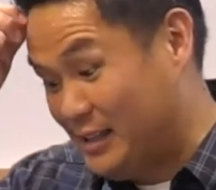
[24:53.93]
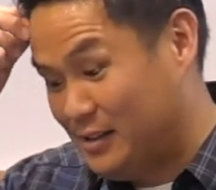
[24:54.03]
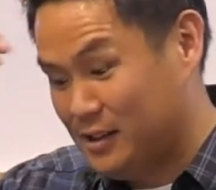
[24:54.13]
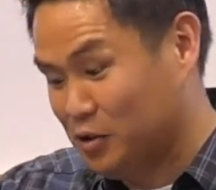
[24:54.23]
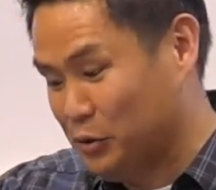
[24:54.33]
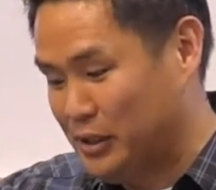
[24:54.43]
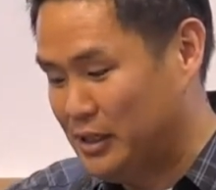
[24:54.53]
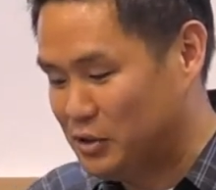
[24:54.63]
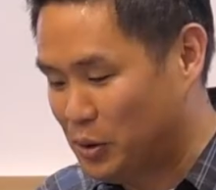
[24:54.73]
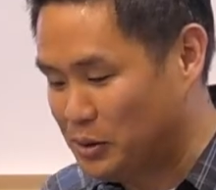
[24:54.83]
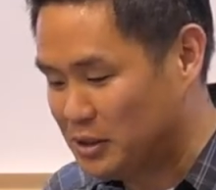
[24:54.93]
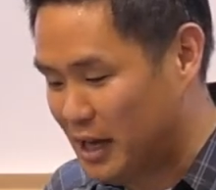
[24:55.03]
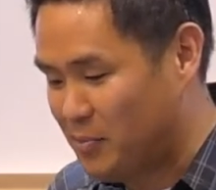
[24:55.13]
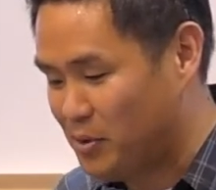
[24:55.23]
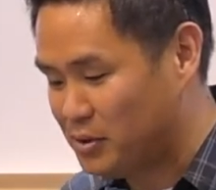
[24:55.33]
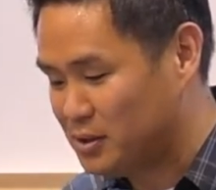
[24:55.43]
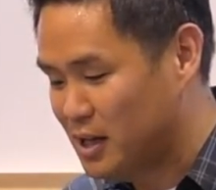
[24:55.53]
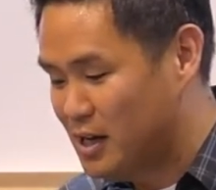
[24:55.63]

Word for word: including his own disciples.